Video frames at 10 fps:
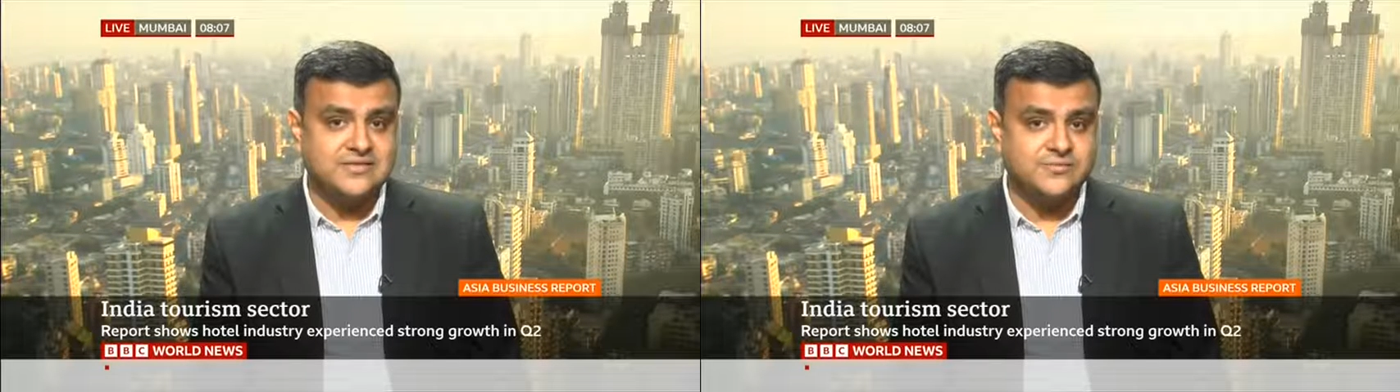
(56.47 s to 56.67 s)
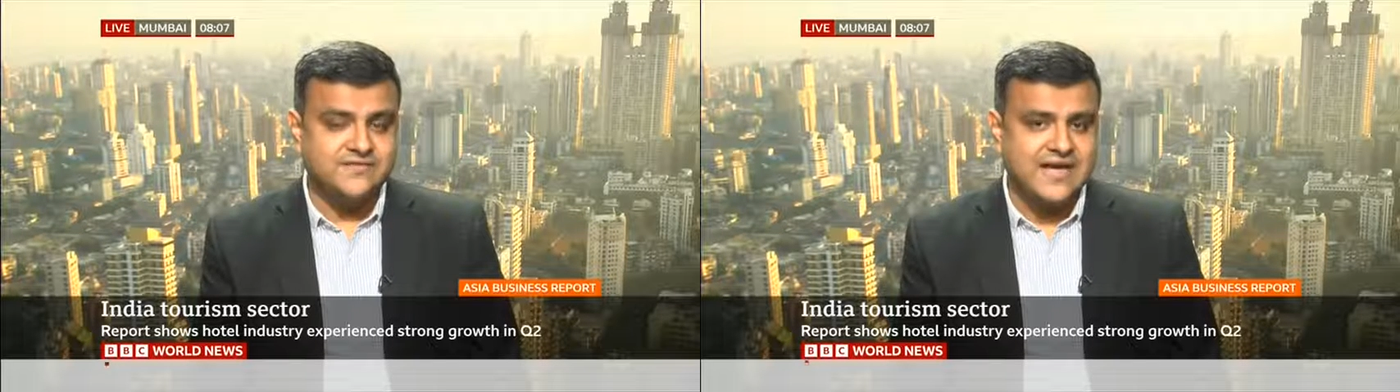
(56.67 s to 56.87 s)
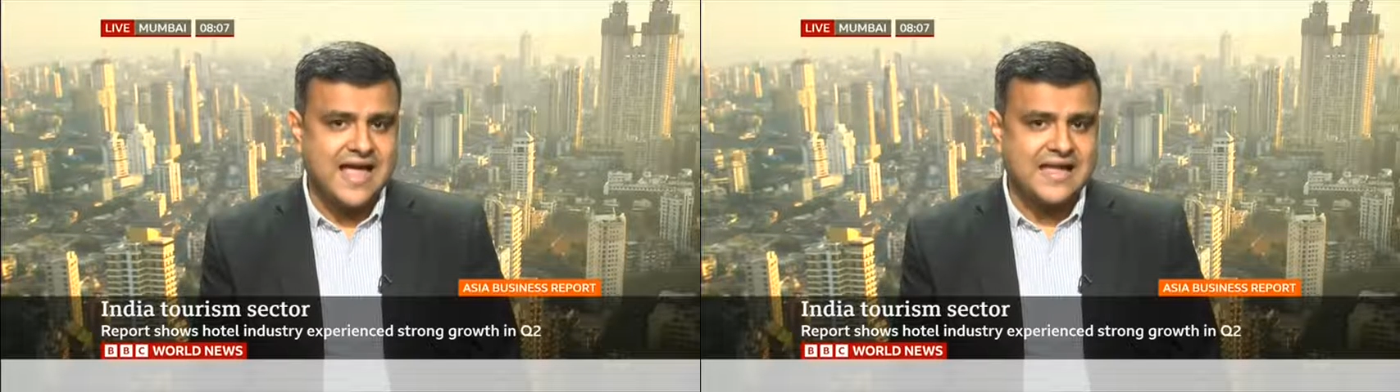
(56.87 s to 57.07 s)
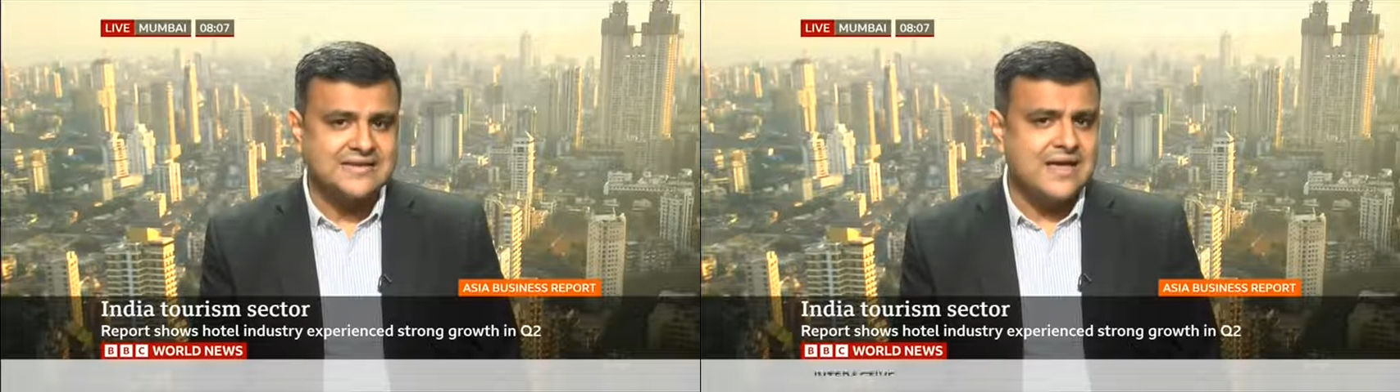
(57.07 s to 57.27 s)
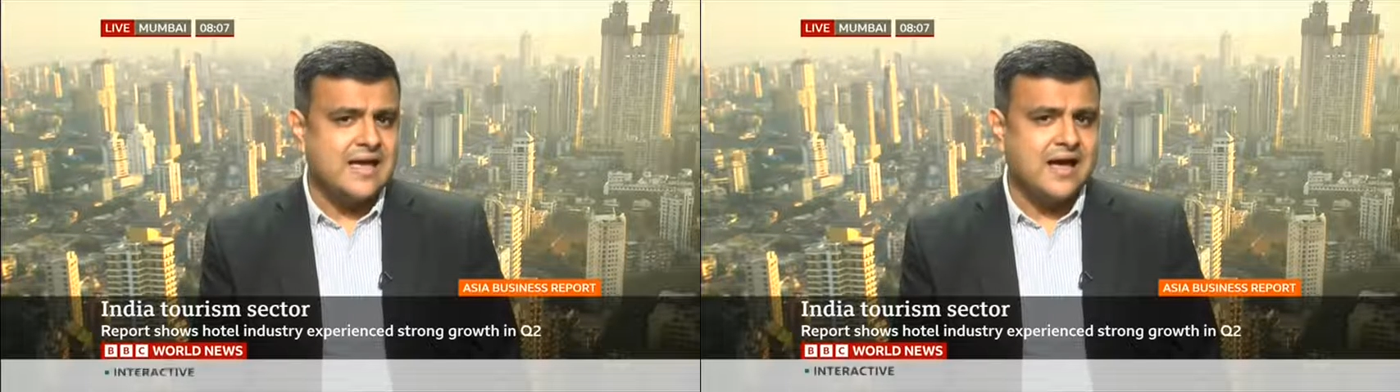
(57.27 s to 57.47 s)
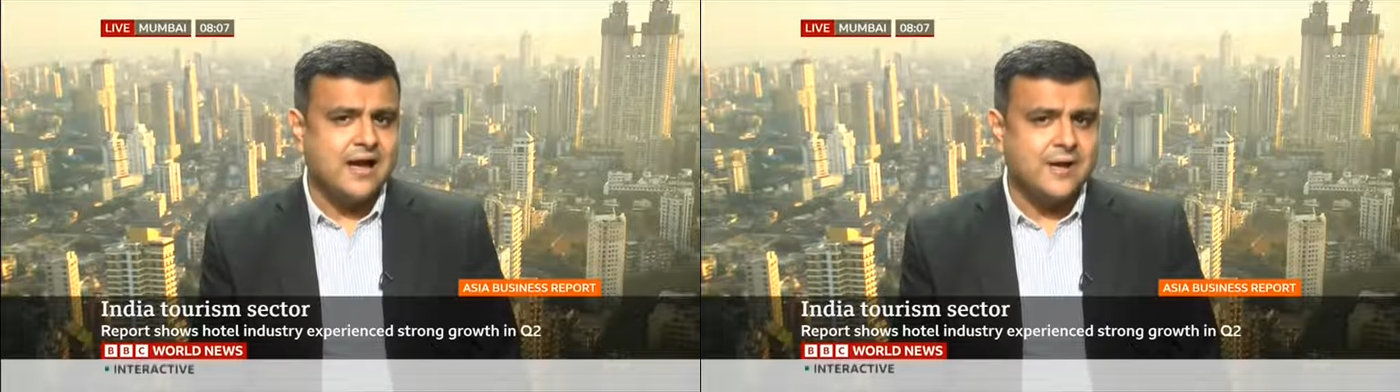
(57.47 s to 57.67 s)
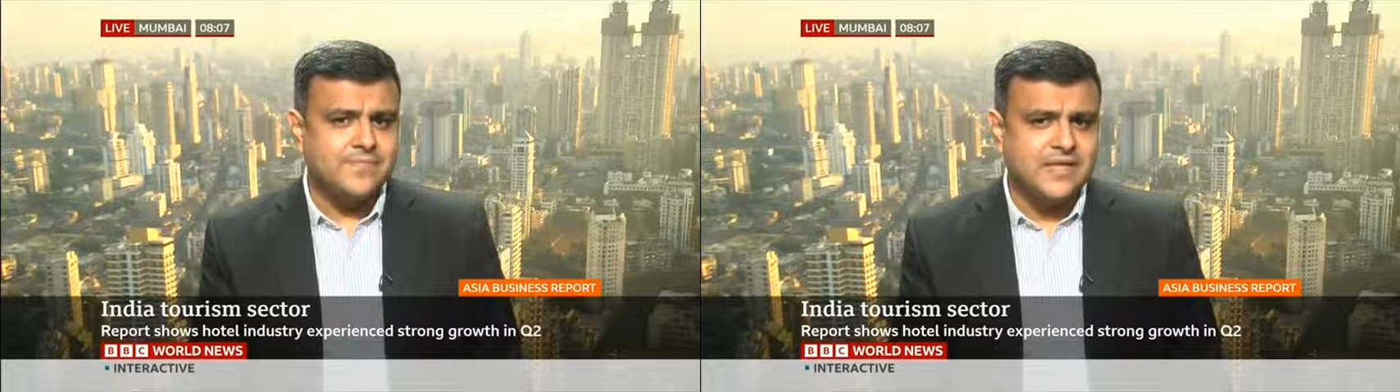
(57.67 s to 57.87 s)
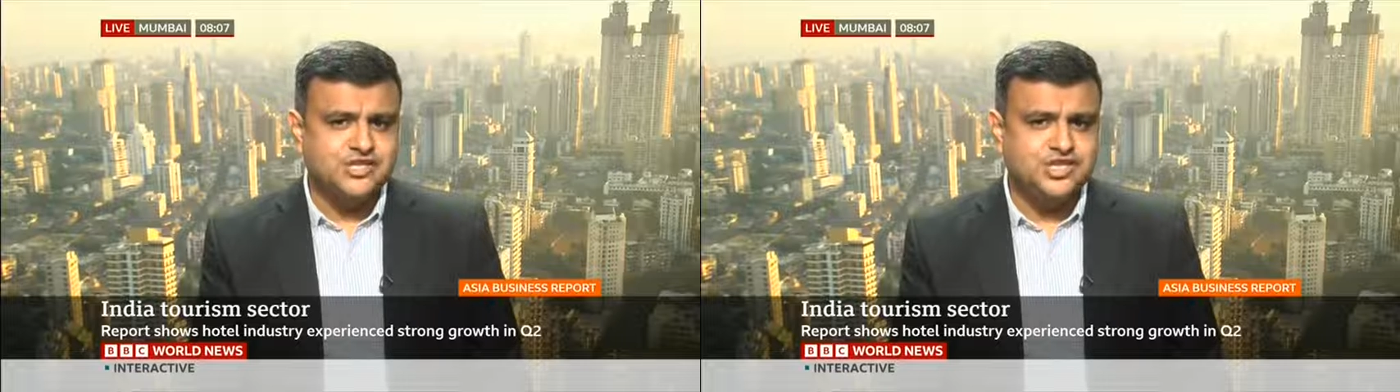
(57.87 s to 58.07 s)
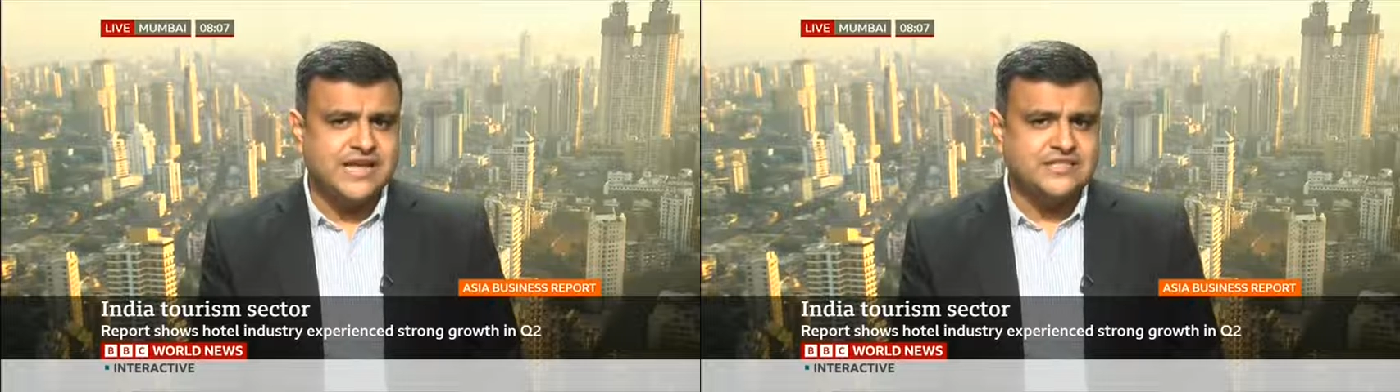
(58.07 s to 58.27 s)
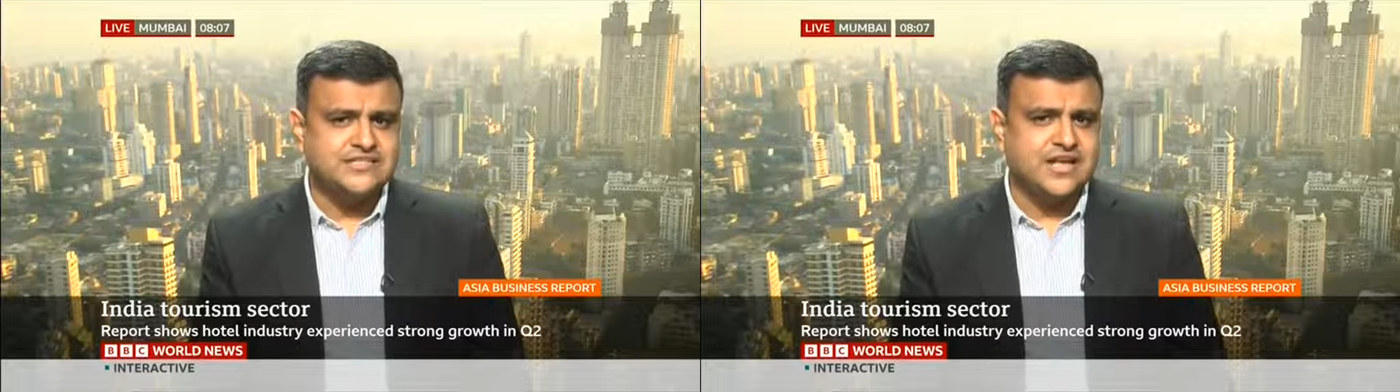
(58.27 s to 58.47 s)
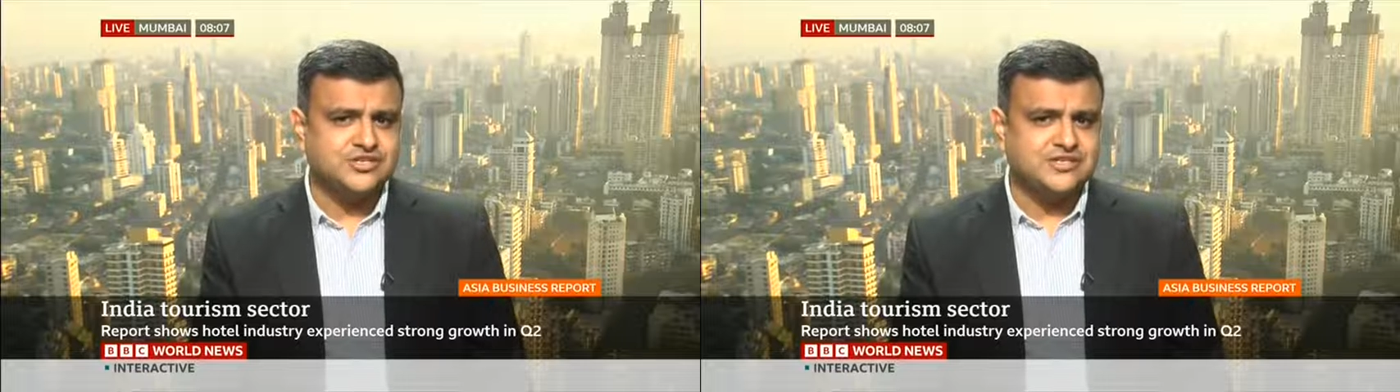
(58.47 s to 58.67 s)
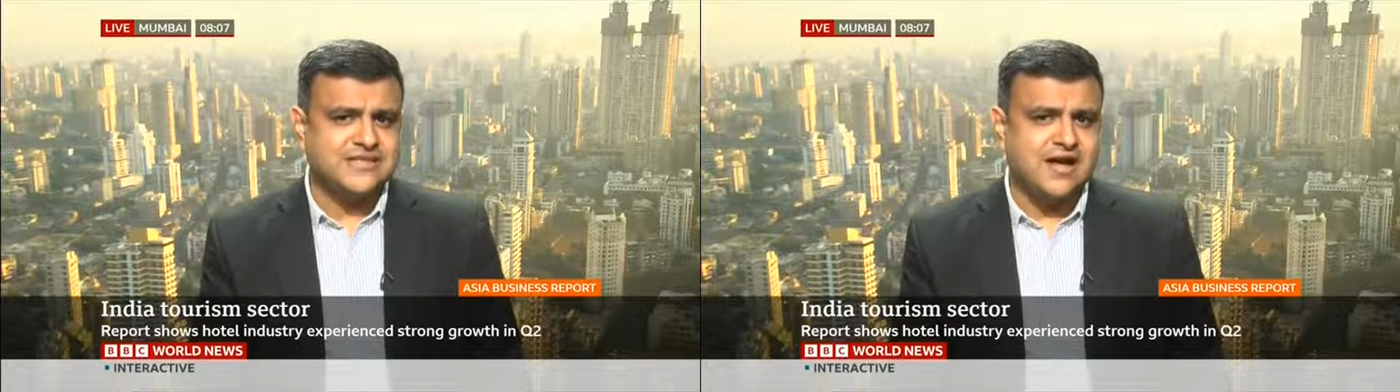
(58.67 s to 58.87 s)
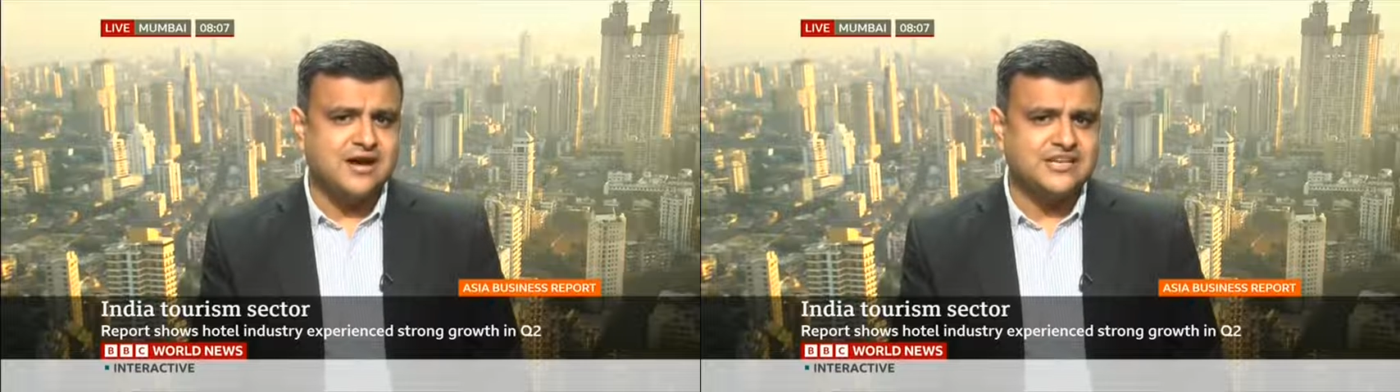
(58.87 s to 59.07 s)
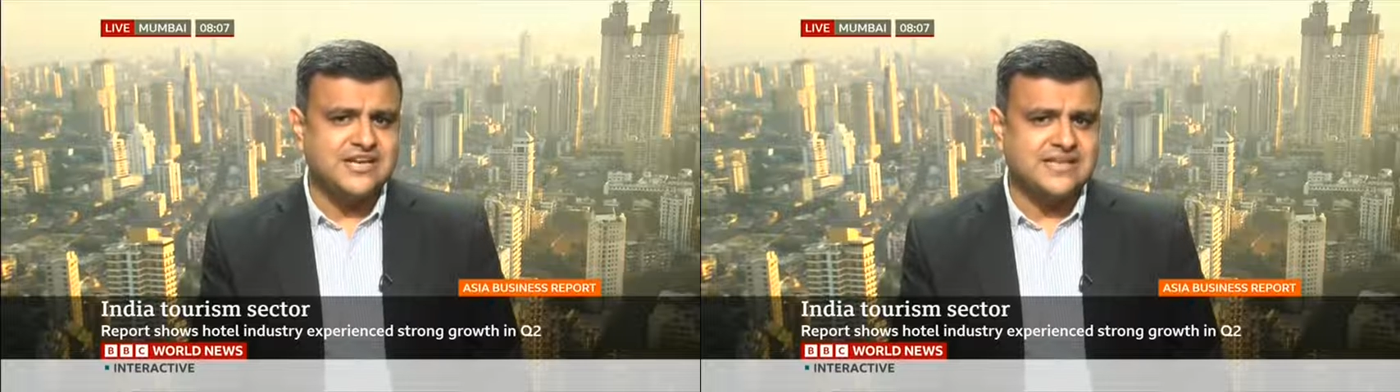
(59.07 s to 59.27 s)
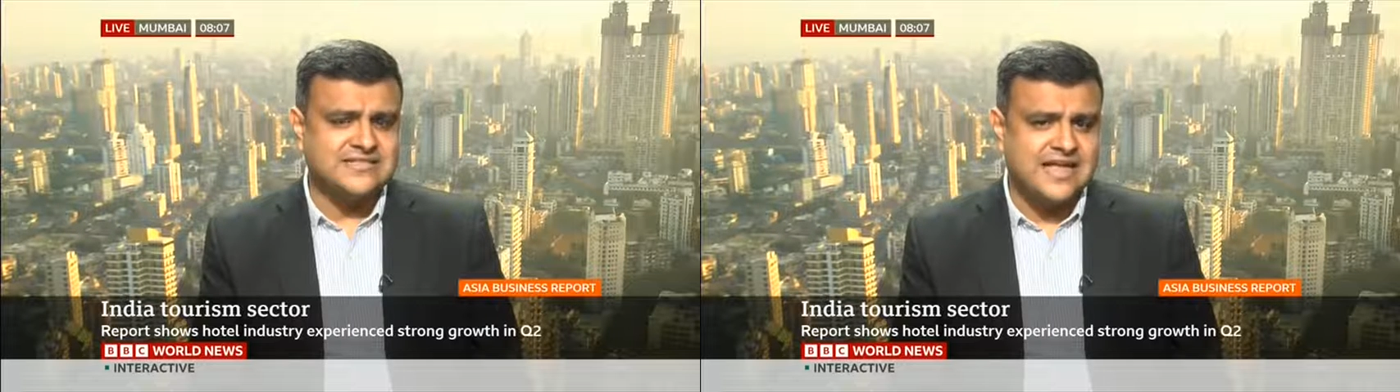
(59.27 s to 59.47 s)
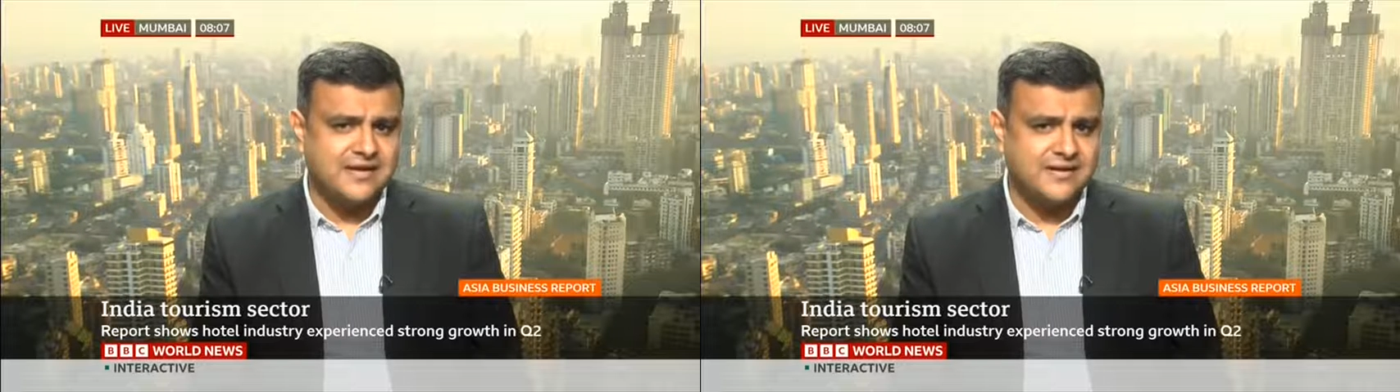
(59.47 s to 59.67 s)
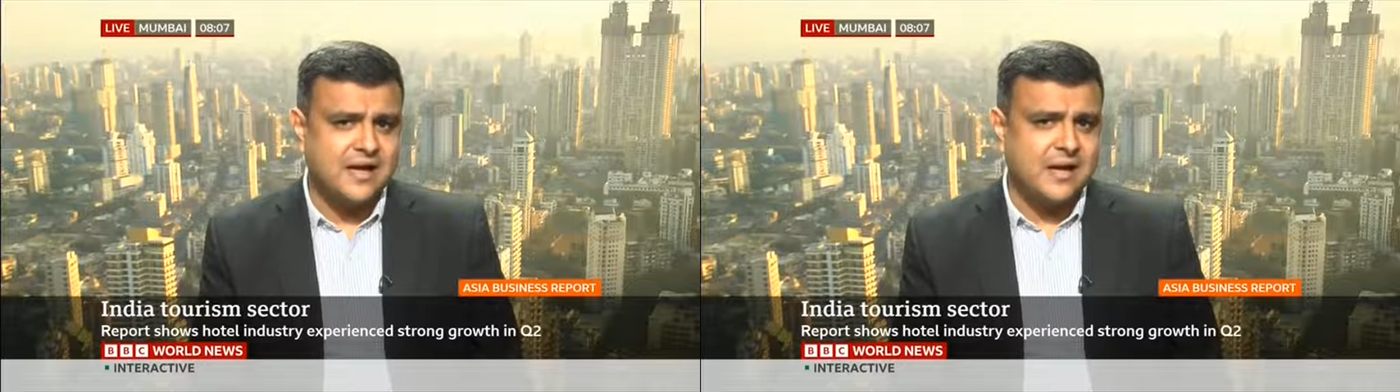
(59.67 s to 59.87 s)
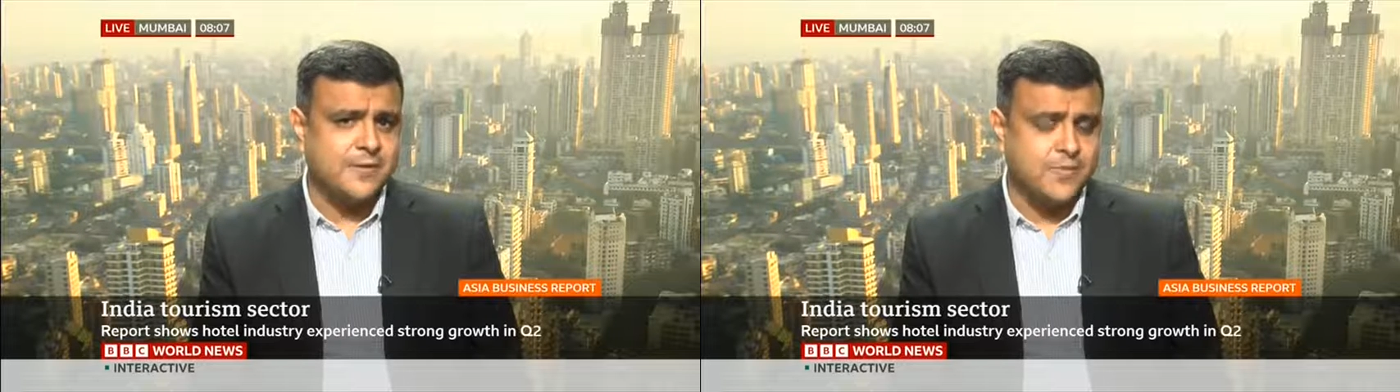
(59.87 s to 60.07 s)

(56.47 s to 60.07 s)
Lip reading: So we've had chains such as IHSL,